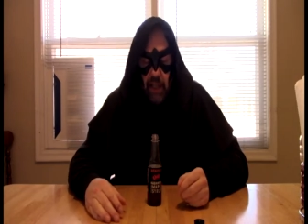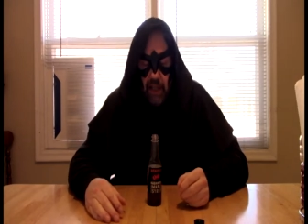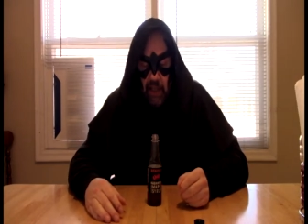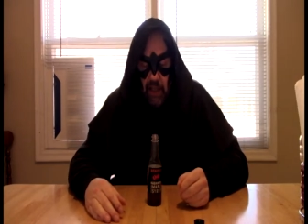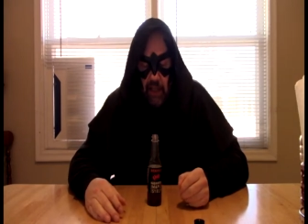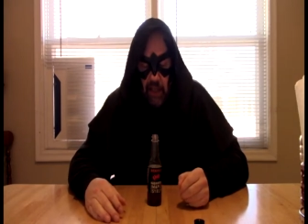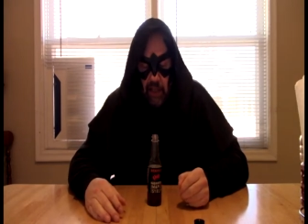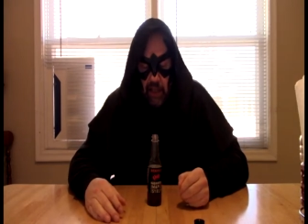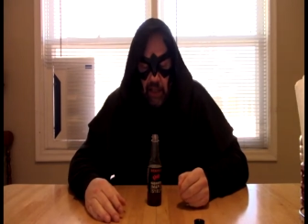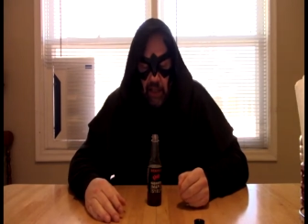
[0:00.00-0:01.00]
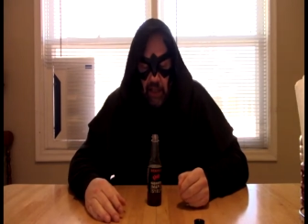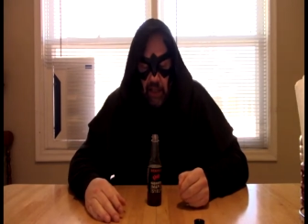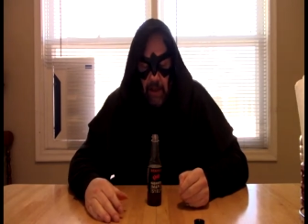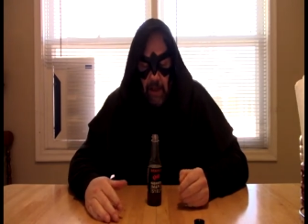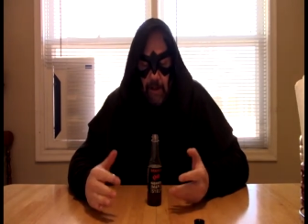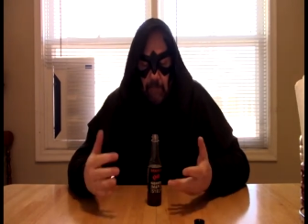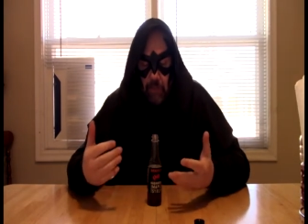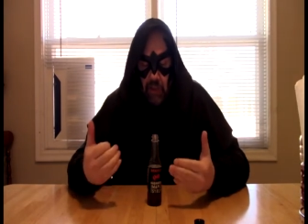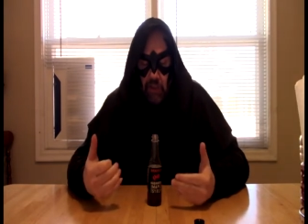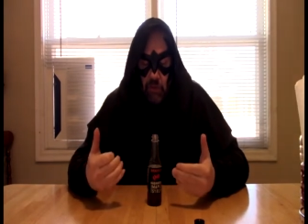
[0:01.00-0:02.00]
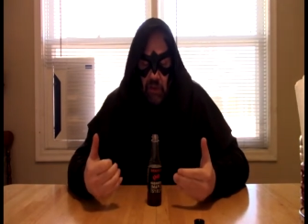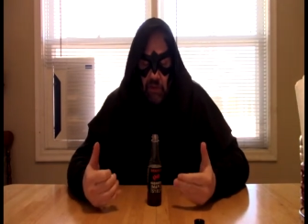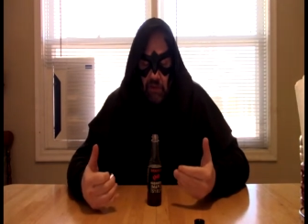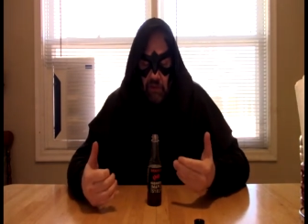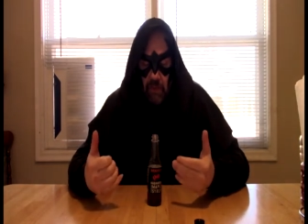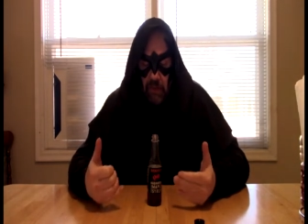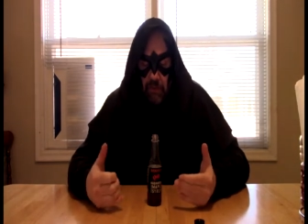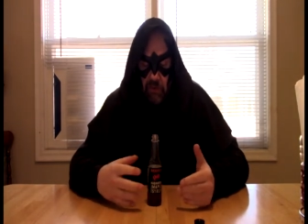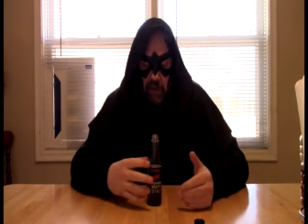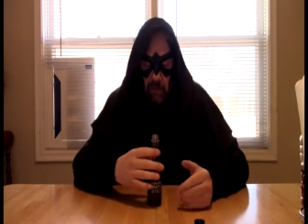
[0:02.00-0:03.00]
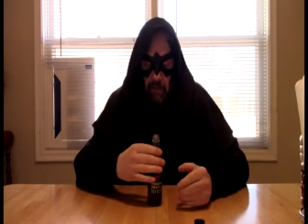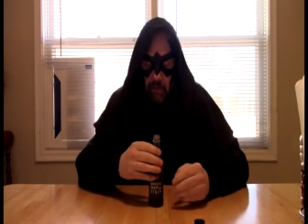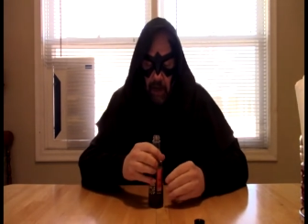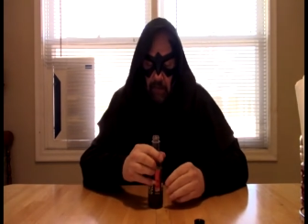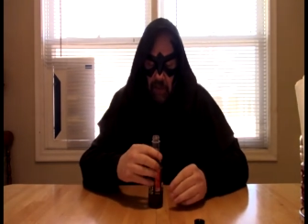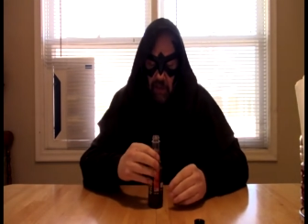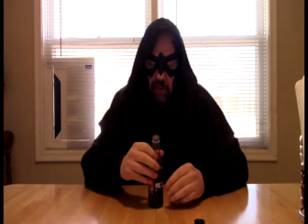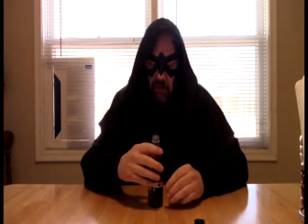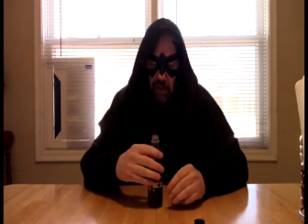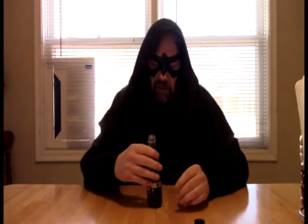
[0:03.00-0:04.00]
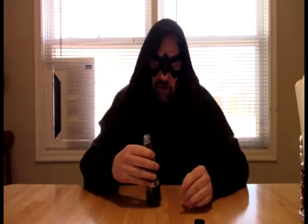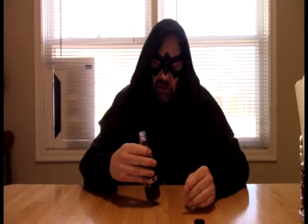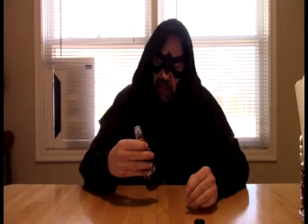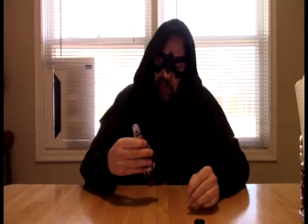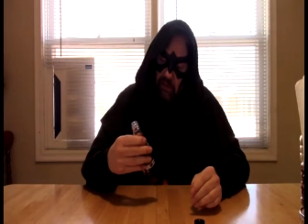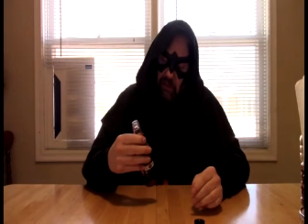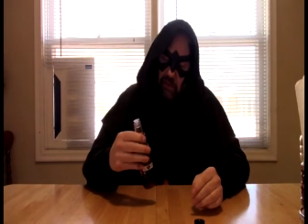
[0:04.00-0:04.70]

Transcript: but this one is just maple syrup and peppers. And I mean, you can see I've